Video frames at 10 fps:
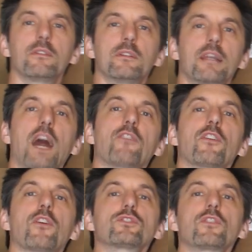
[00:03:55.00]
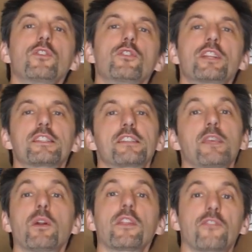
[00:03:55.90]
Now, for those of you who didn't see
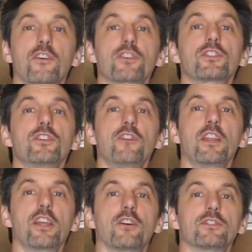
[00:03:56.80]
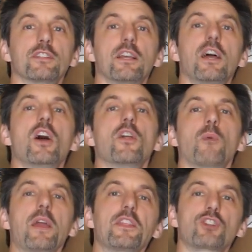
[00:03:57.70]
one of the first two videos, the
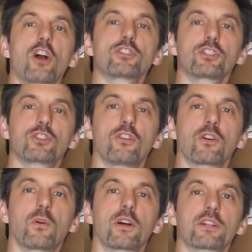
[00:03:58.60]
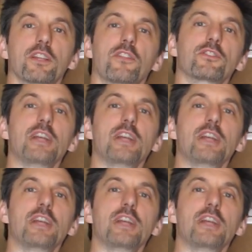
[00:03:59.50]
way the charge controller works, there's